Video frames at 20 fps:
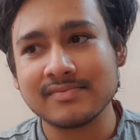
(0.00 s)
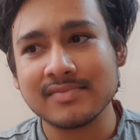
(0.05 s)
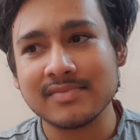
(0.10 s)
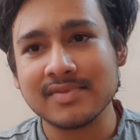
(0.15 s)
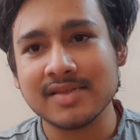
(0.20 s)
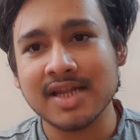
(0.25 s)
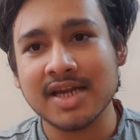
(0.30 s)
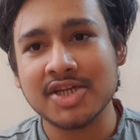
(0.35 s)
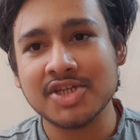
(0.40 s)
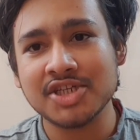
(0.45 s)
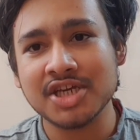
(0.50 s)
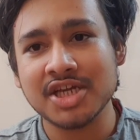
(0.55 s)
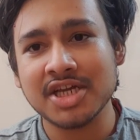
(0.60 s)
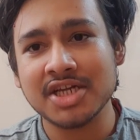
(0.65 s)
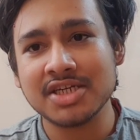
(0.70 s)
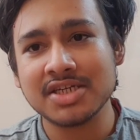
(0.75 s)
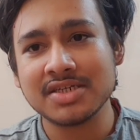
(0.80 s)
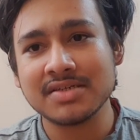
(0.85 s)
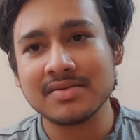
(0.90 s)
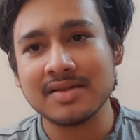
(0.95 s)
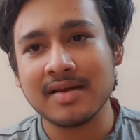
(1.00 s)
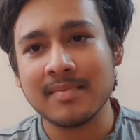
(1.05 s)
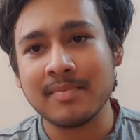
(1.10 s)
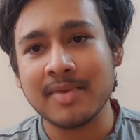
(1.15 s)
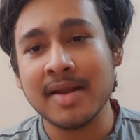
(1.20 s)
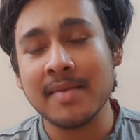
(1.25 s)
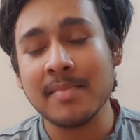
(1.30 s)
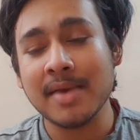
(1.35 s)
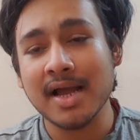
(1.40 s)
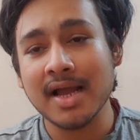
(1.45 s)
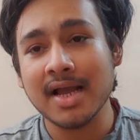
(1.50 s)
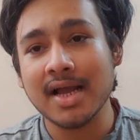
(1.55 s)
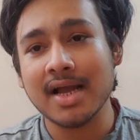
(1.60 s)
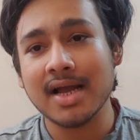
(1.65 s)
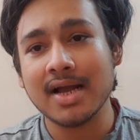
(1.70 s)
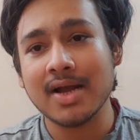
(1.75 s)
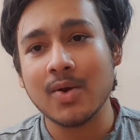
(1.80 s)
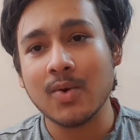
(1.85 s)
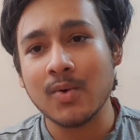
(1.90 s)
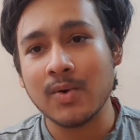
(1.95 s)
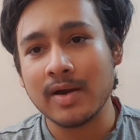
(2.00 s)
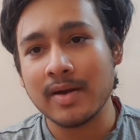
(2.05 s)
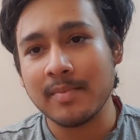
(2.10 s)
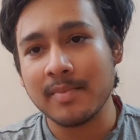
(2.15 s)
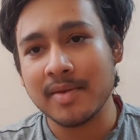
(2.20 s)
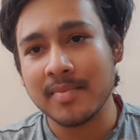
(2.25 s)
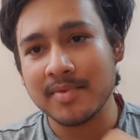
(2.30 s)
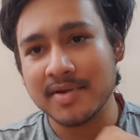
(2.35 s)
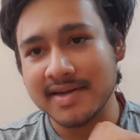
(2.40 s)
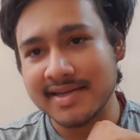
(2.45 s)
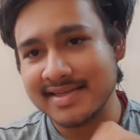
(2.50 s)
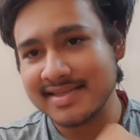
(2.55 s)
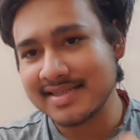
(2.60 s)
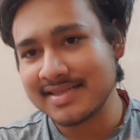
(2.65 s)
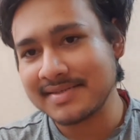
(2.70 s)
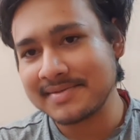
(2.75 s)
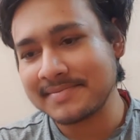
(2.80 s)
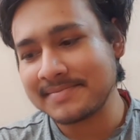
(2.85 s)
that cherish, that bring back old memories.